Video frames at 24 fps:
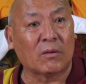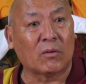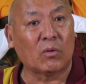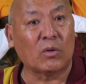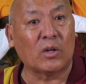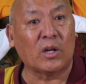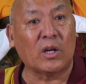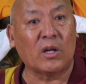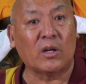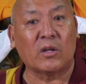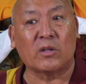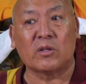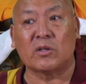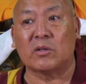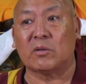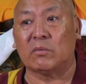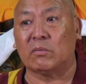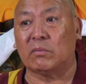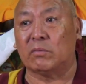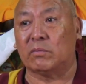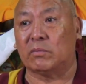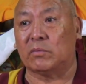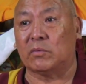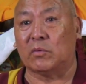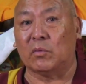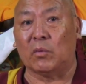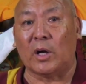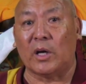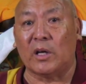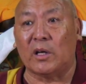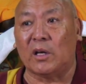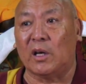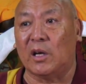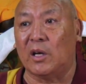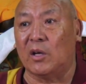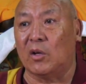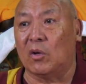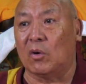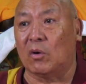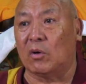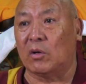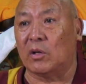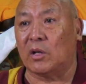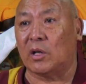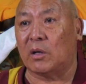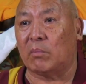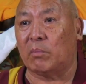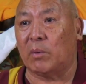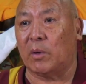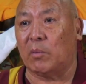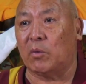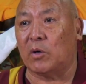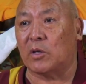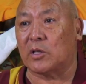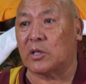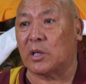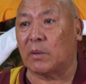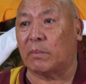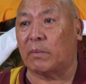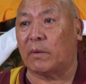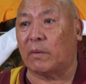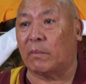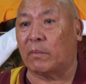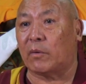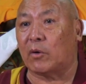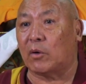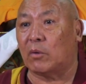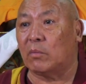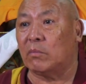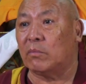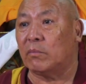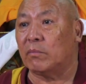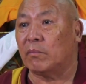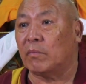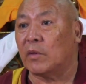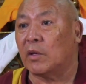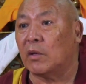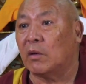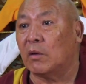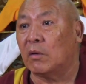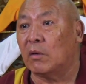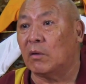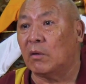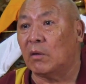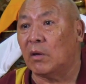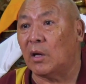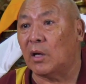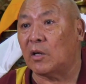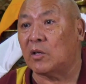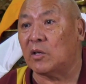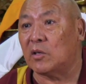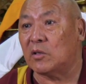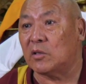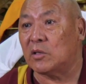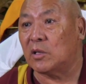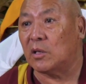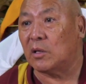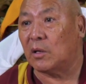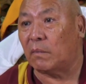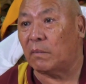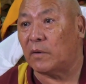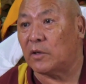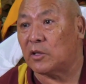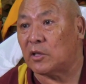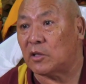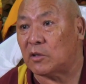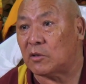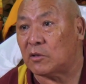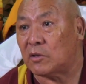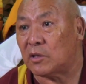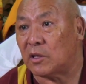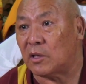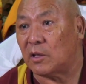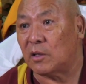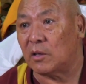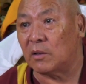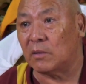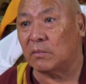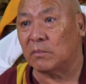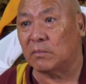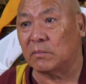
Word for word: Today it's widely known that people suffer from attention deficiency.